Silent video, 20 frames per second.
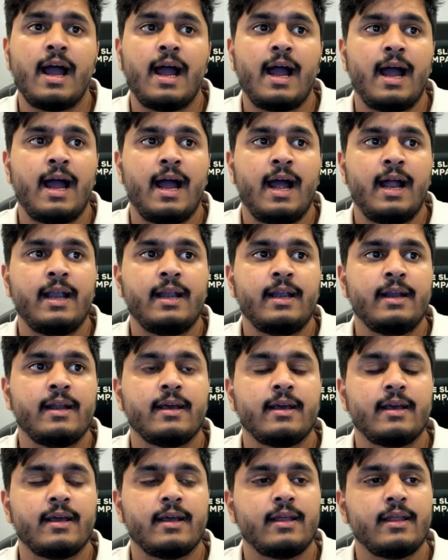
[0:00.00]
And
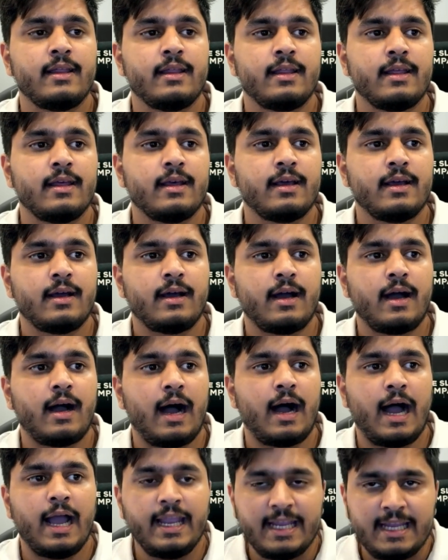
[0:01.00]

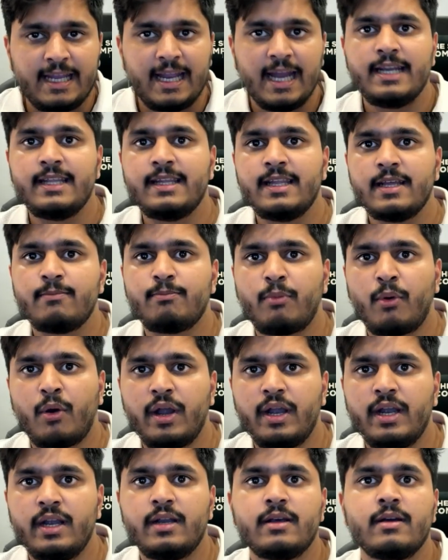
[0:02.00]
I get their
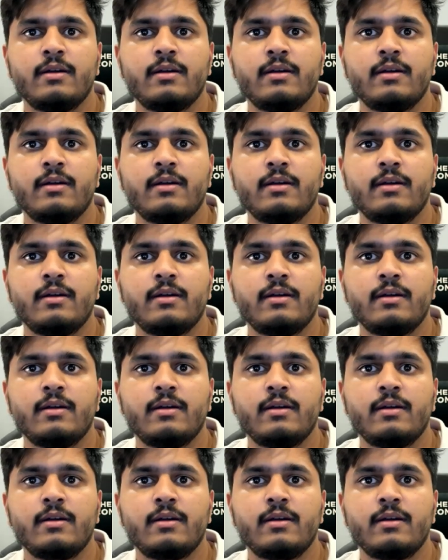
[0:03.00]
point.